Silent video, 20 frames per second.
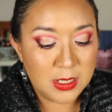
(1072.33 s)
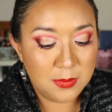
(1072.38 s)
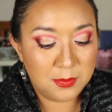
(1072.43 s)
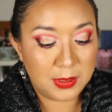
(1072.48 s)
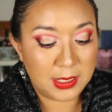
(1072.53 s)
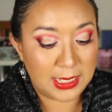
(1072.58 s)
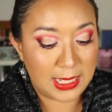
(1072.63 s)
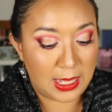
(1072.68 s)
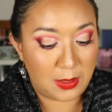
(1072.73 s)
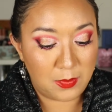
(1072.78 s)

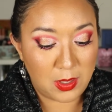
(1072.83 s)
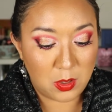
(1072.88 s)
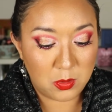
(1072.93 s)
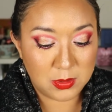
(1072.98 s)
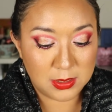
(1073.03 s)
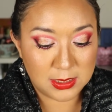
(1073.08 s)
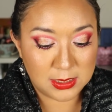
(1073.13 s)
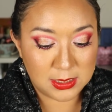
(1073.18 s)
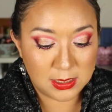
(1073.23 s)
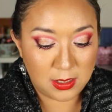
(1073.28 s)
But he came out
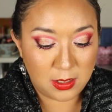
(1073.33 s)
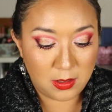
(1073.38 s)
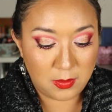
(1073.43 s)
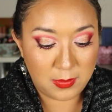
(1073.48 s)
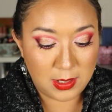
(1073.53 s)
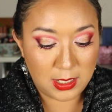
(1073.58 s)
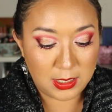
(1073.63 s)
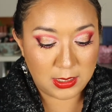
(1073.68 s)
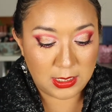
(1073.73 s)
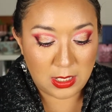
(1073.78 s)
with some
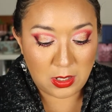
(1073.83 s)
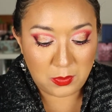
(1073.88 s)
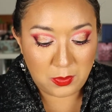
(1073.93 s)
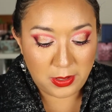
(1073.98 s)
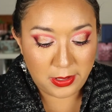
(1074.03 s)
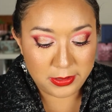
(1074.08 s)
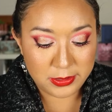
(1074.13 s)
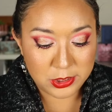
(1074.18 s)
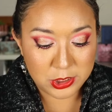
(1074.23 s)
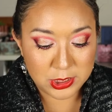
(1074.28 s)
nail
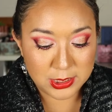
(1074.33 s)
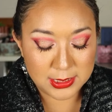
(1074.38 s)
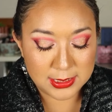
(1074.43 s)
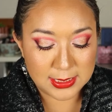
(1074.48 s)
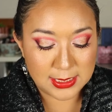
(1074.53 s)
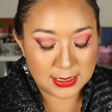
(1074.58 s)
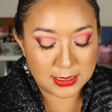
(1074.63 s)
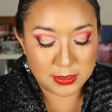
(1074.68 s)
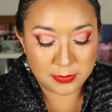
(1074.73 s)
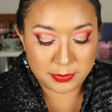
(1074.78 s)
polishes
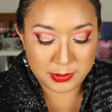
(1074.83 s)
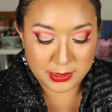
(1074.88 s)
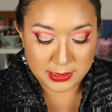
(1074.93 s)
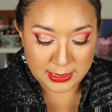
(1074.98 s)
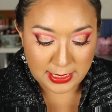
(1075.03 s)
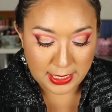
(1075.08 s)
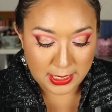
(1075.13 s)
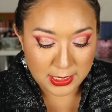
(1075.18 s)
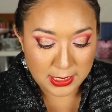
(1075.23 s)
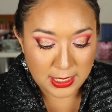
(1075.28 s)
and some
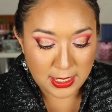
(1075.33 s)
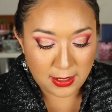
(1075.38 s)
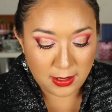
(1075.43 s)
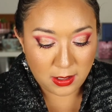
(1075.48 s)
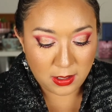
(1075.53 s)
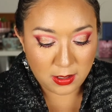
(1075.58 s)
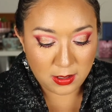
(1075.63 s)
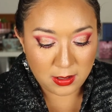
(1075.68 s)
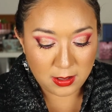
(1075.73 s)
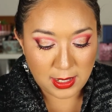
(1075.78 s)

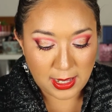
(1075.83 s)
skincare.